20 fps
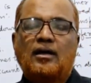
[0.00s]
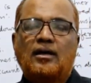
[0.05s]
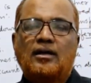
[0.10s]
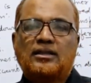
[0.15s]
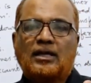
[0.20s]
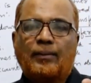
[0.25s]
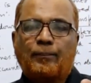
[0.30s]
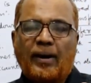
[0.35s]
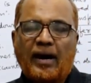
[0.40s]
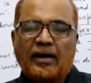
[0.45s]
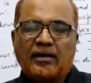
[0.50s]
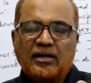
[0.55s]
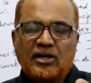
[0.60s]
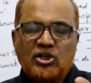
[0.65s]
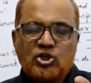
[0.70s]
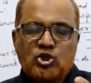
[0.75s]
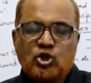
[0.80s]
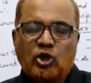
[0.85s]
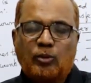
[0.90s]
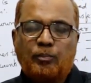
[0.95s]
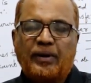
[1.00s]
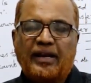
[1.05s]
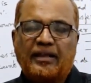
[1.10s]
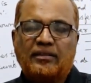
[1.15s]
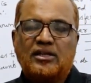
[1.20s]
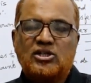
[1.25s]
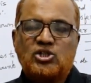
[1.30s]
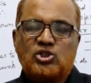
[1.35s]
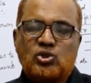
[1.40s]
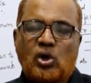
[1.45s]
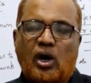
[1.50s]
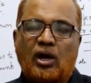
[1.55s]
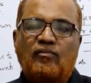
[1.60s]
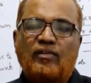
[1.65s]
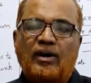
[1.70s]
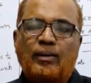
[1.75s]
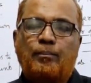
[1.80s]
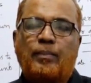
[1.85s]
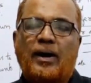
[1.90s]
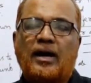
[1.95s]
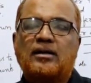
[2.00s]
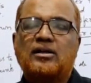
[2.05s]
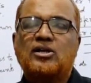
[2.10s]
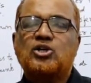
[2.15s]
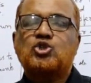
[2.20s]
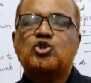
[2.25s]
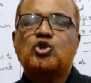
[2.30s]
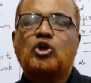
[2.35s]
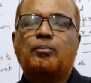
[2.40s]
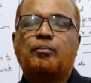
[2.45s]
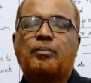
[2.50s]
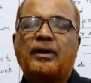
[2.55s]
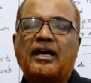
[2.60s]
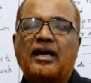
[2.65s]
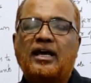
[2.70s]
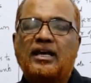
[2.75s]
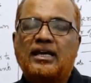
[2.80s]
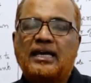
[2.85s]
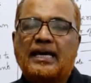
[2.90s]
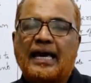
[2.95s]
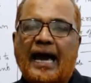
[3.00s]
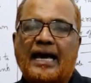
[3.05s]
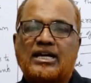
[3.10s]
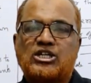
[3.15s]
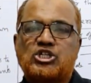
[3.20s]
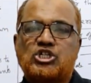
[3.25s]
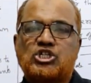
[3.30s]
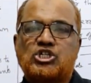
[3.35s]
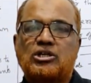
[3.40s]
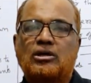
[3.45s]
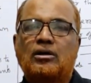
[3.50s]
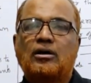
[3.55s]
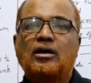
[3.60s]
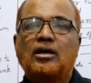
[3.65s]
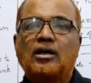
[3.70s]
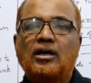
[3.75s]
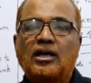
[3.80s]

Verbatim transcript: the partners should bring, the solvent partners should bring in cash